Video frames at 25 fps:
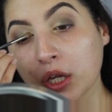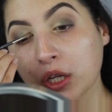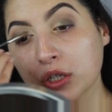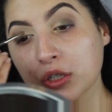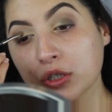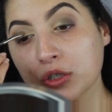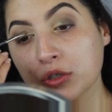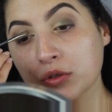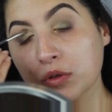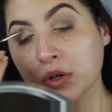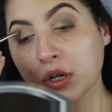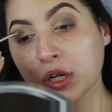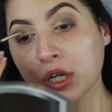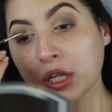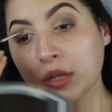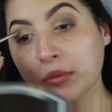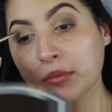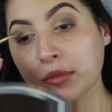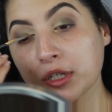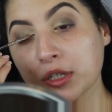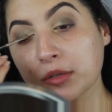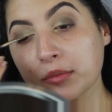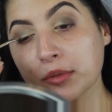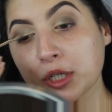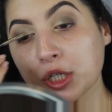you honey
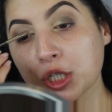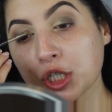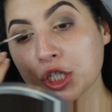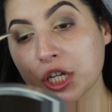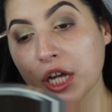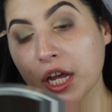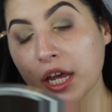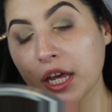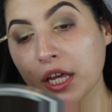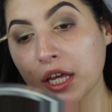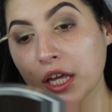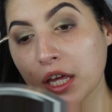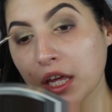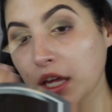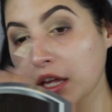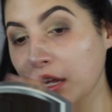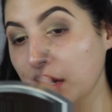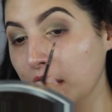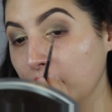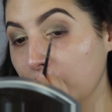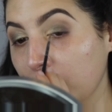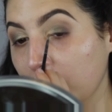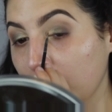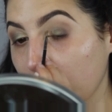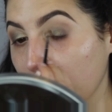must be
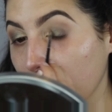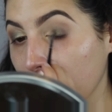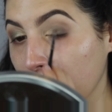shaking.